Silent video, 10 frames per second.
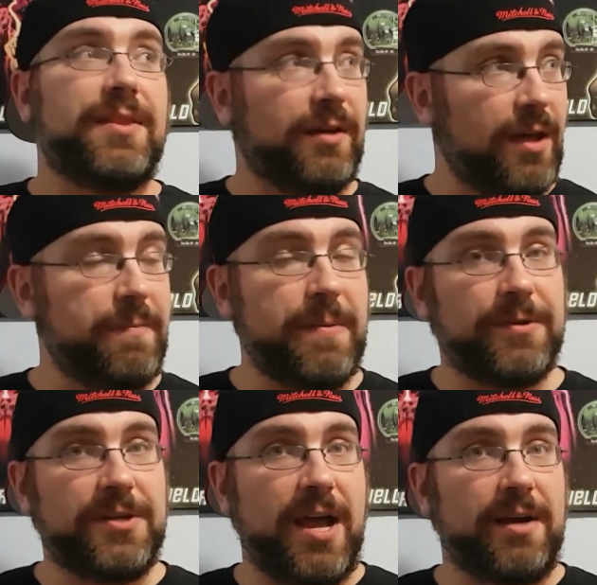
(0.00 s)
that a lot of
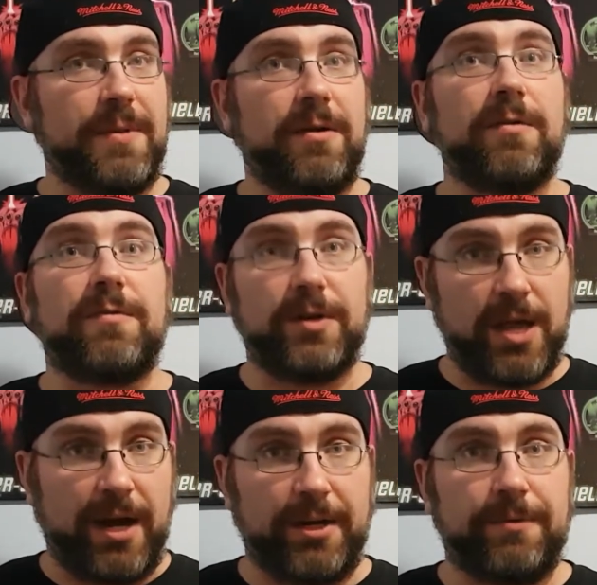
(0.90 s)
people are talking about for a
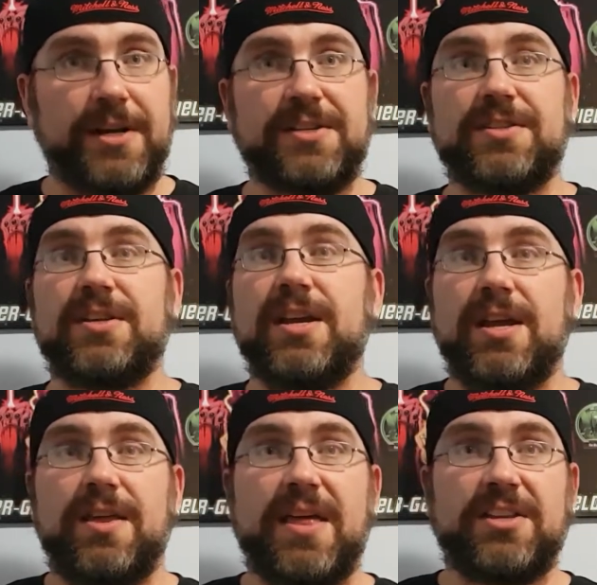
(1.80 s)
lot of good reasons,
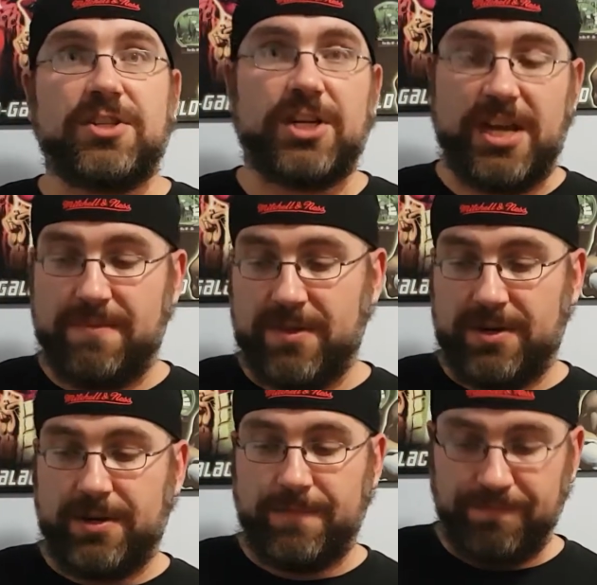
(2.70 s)
and that's Jakeem Thunder.